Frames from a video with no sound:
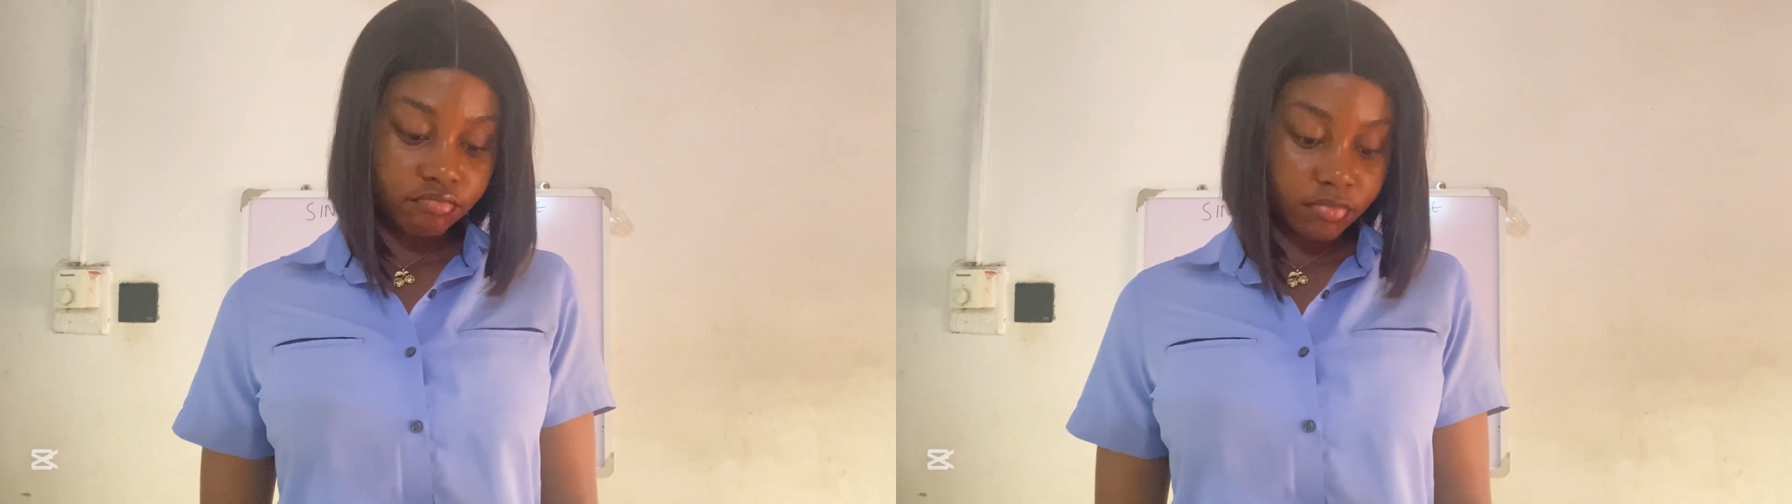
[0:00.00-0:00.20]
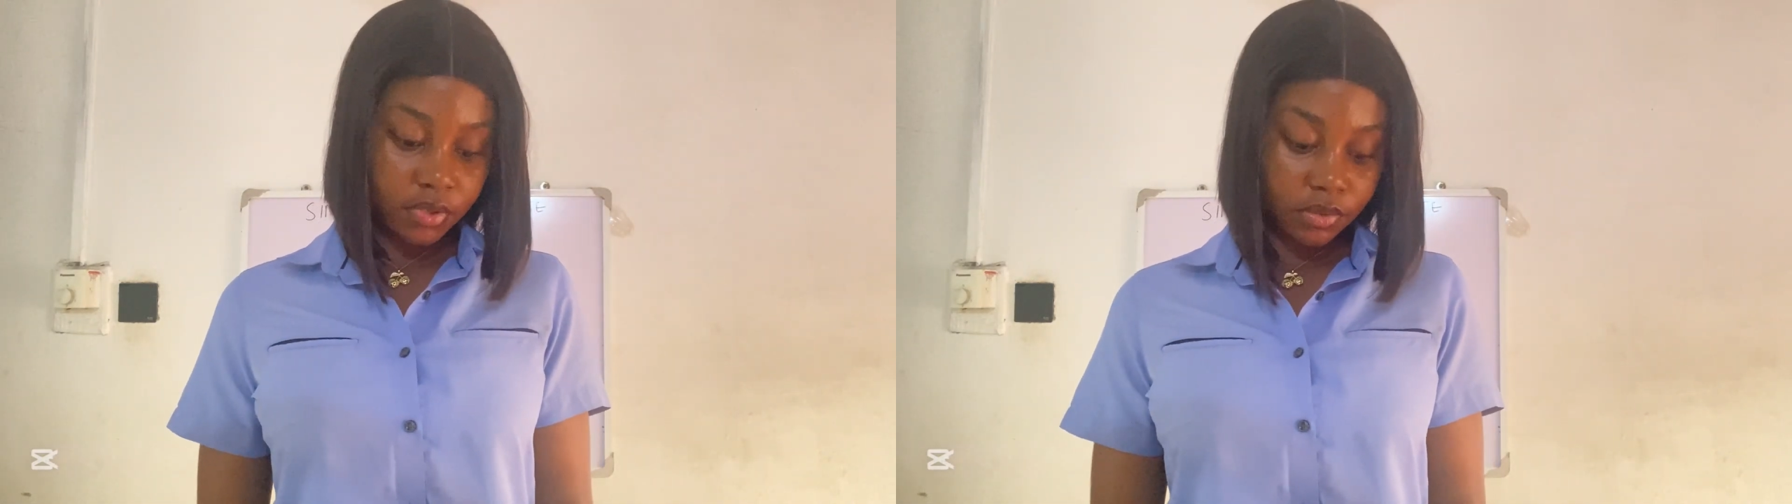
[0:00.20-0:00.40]

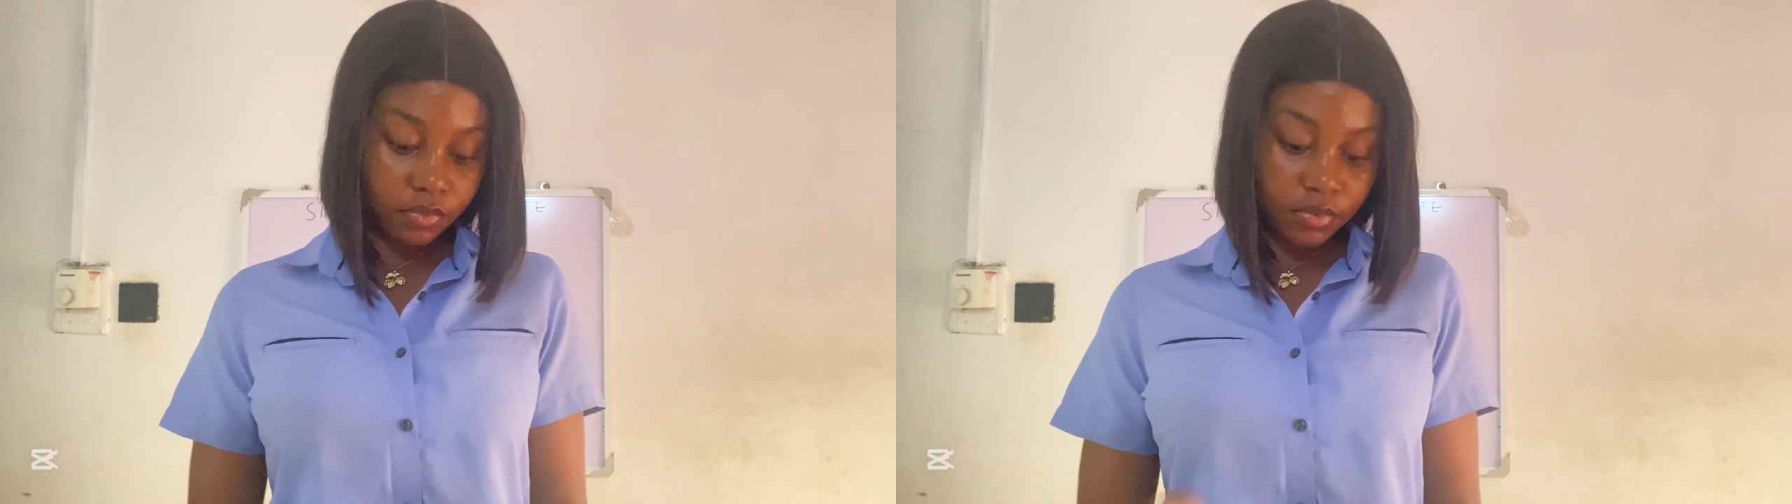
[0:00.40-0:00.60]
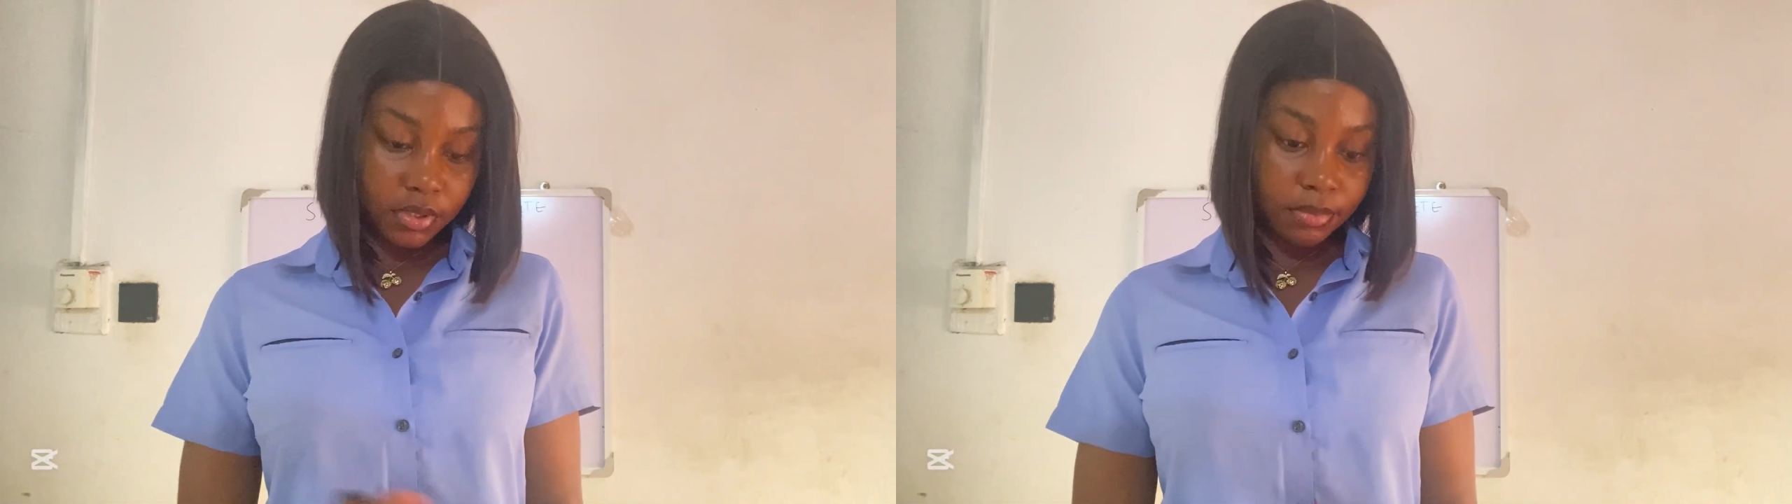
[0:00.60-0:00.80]

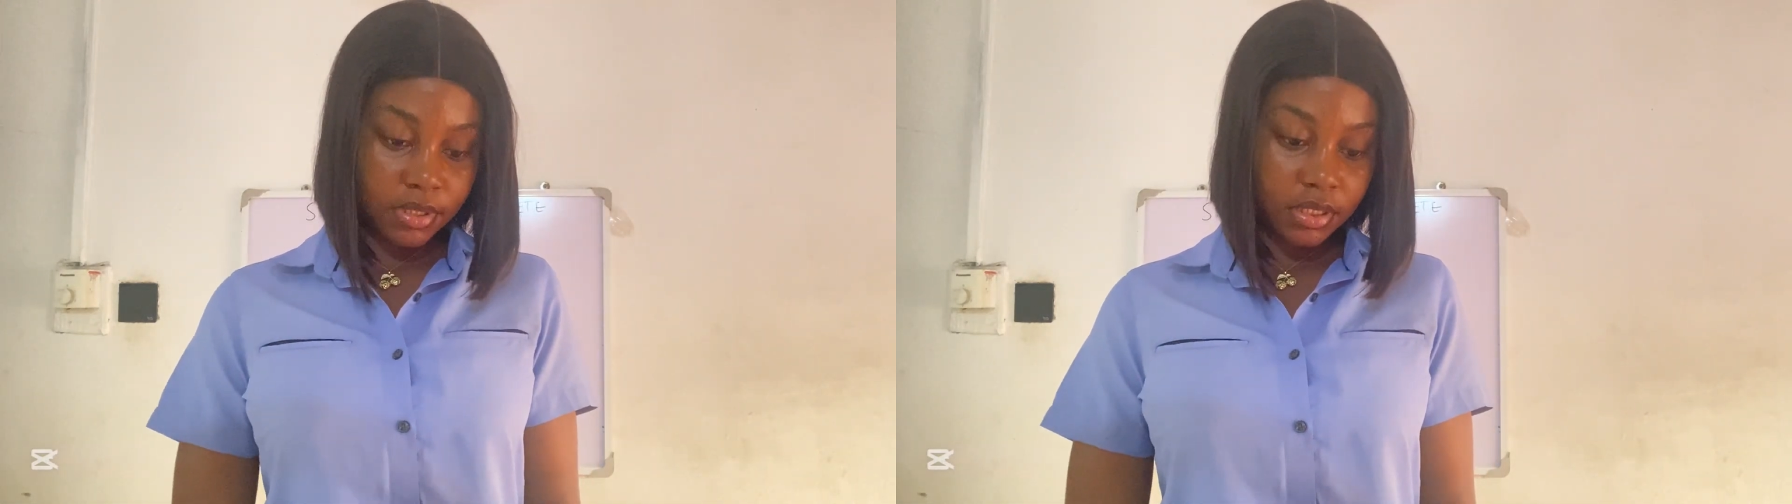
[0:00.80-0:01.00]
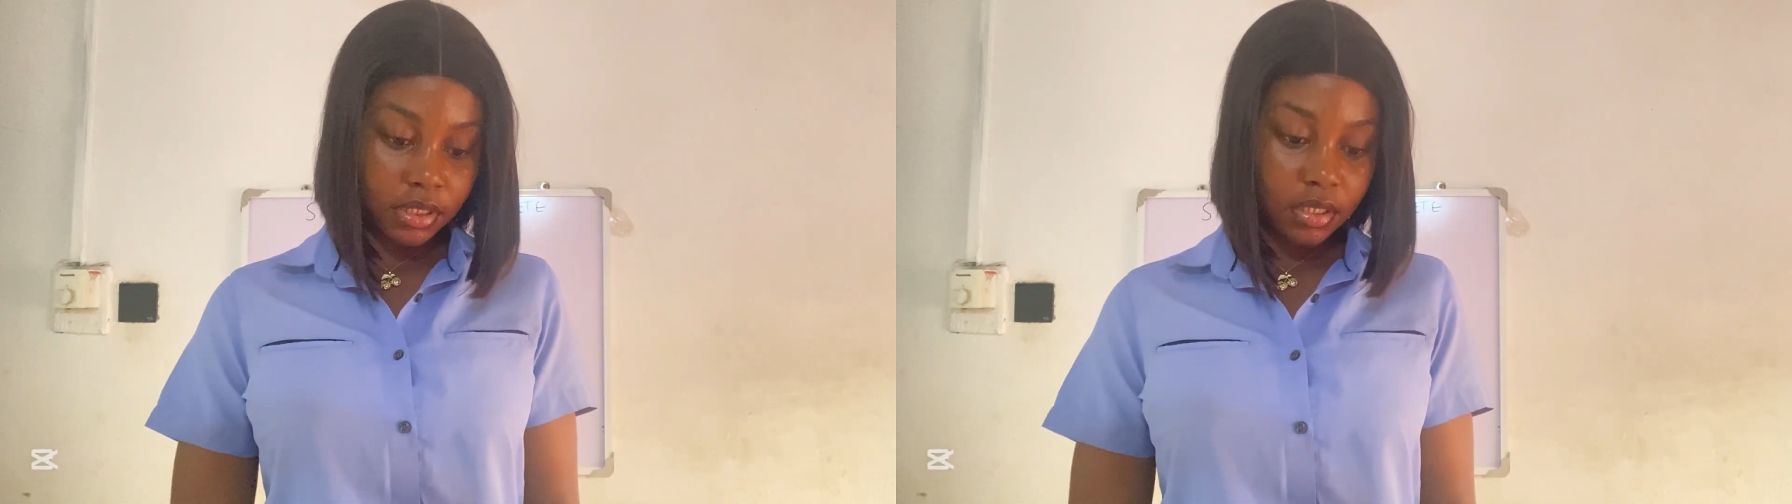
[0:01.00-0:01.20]
let me
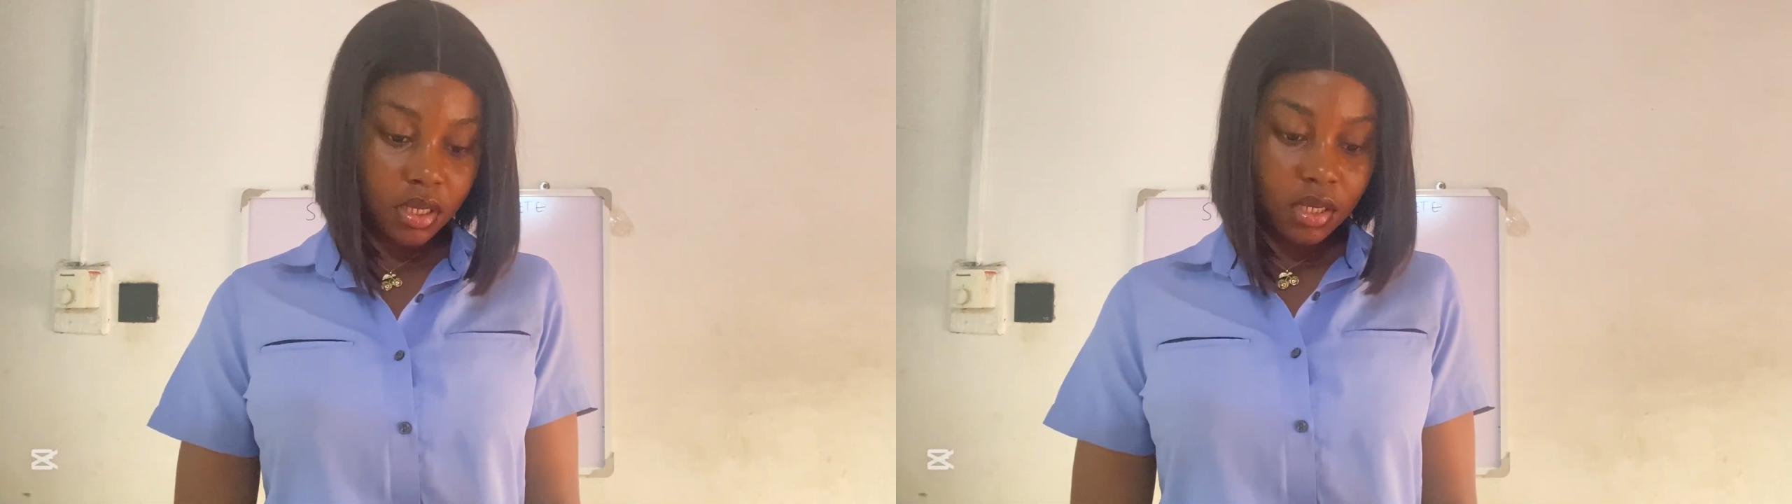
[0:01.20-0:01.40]
see.